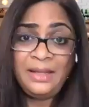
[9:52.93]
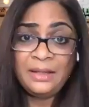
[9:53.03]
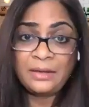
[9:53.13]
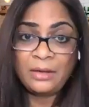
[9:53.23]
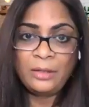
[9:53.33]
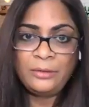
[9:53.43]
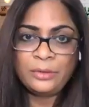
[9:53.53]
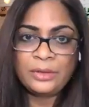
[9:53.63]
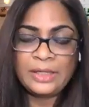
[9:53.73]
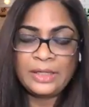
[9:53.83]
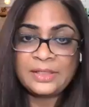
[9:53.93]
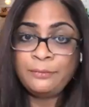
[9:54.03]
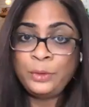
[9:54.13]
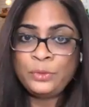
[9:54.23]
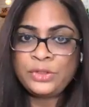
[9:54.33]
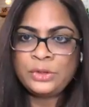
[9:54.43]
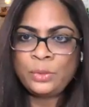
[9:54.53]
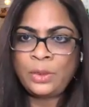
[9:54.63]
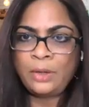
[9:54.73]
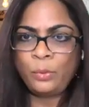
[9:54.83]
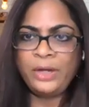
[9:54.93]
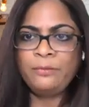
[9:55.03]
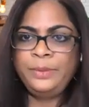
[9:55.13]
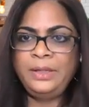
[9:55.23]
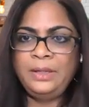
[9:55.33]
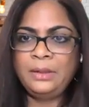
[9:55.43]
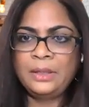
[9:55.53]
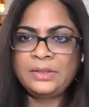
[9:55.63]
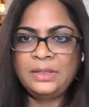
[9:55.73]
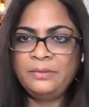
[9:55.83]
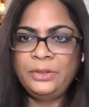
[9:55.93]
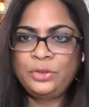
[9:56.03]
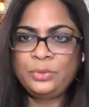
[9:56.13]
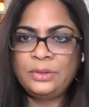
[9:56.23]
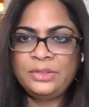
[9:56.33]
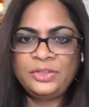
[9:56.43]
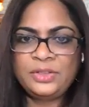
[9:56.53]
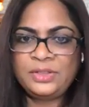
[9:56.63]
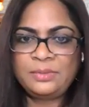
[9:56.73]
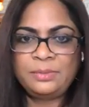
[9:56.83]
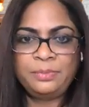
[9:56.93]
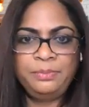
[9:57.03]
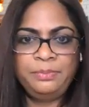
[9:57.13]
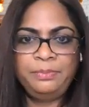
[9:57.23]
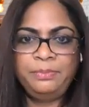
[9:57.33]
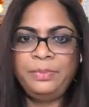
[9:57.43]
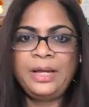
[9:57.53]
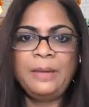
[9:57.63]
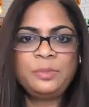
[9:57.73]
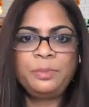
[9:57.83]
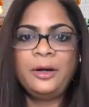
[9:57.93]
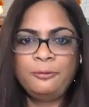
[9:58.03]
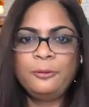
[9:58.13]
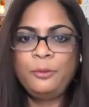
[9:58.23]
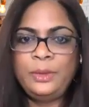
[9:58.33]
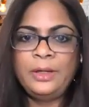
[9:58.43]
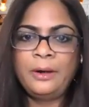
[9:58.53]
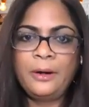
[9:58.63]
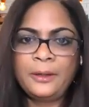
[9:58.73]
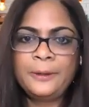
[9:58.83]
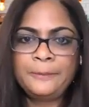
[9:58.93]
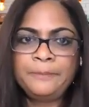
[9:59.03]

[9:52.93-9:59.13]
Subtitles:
it also gets infused into our way of being as individuals. It just becomes part of who we are.